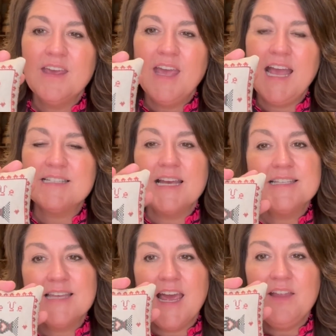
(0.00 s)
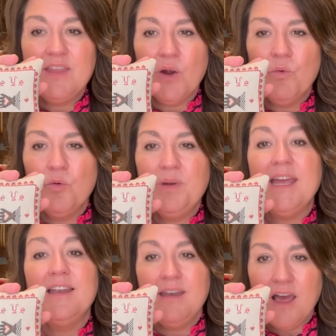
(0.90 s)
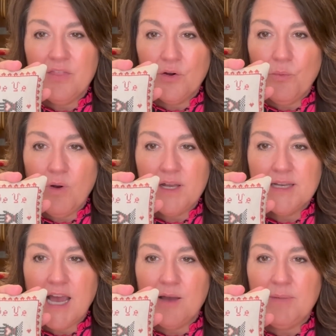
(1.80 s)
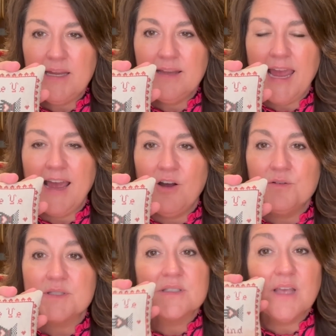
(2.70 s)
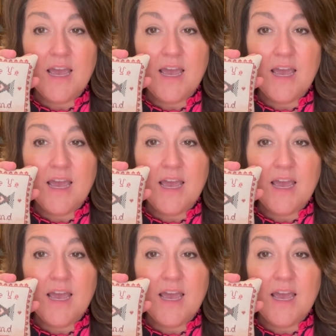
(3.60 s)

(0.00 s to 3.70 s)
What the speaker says: As I said, there will be another one coming out.